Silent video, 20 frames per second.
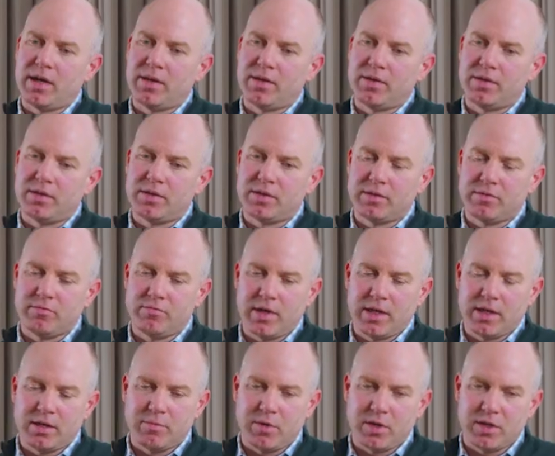and
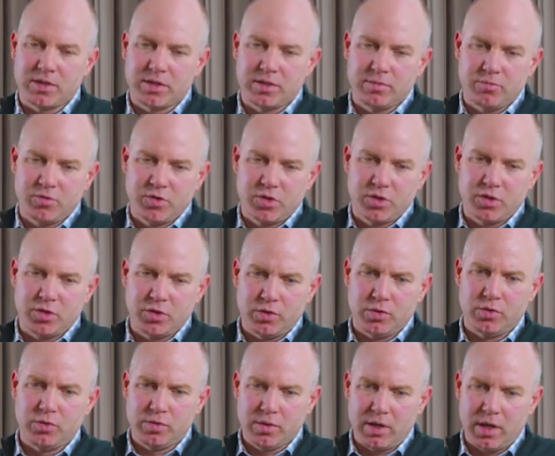randomized them
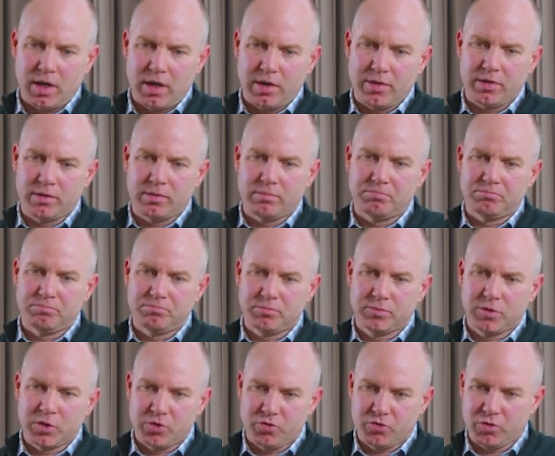to either
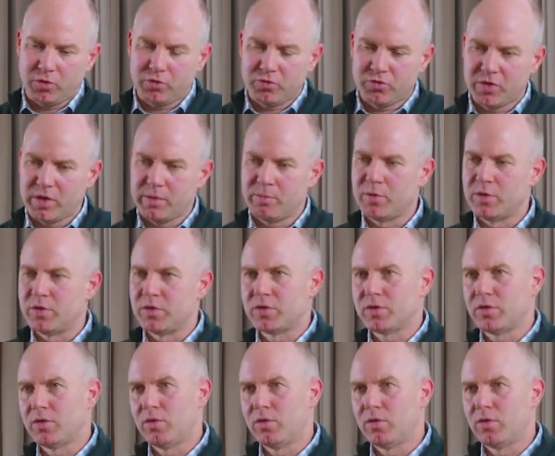control treatment